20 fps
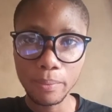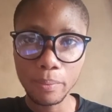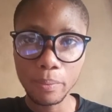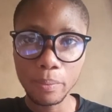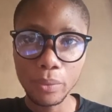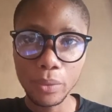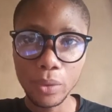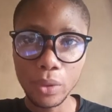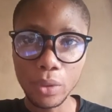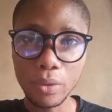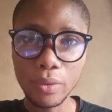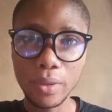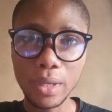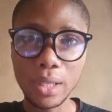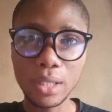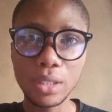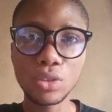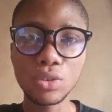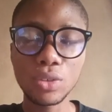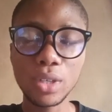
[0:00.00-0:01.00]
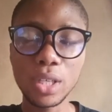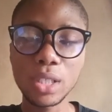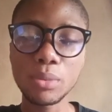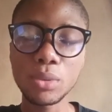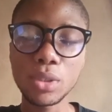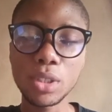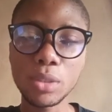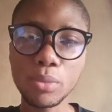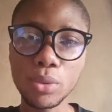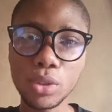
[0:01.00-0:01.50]
Alright, try as much as
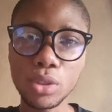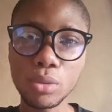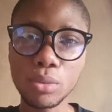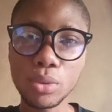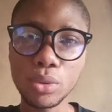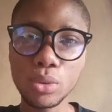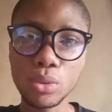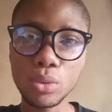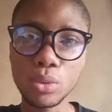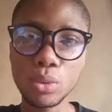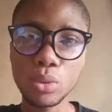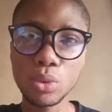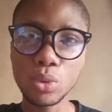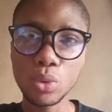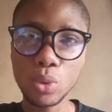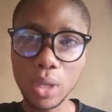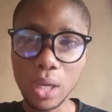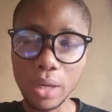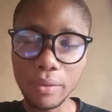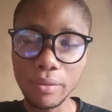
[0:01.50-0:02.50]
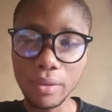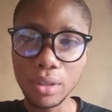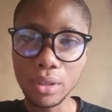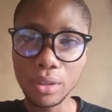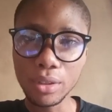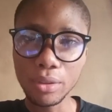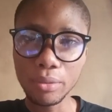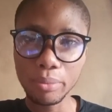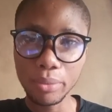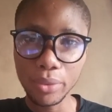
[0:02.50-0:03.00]
possible to have a lot
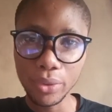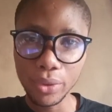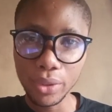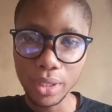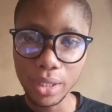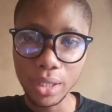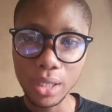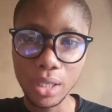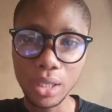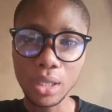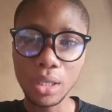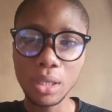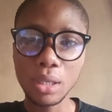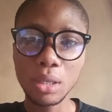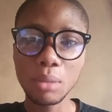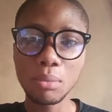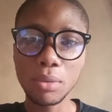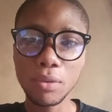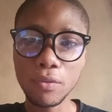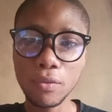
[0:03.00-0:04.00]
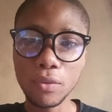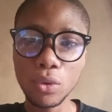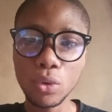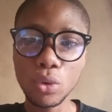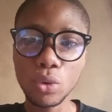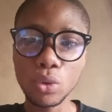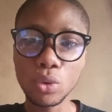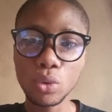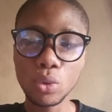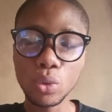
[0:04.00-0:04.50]
of money before
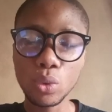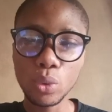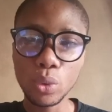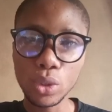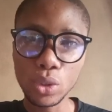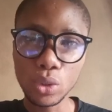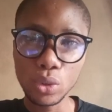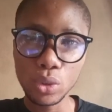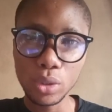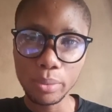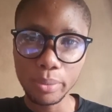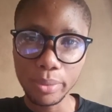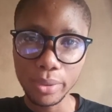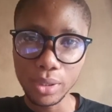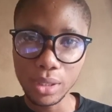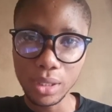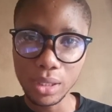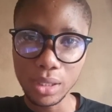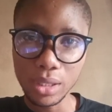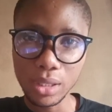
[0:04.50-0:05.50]
you go into the business.